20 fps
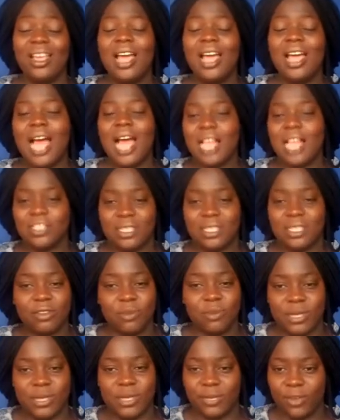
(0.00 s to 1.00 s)
Ask yourself
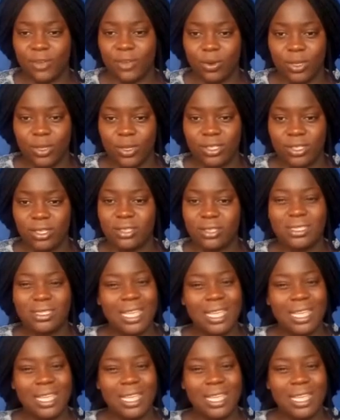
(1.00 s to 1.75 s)
specific questions,